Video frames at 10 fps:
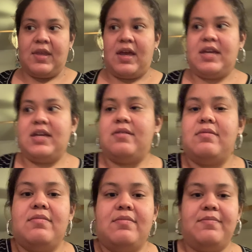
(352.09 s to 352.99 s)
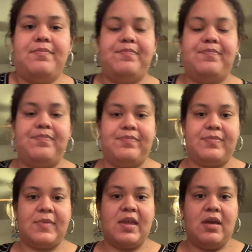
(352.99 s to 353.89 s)
I can
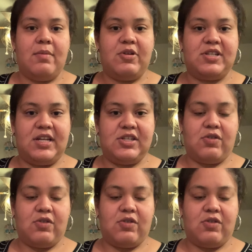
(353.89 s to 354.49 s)
pretend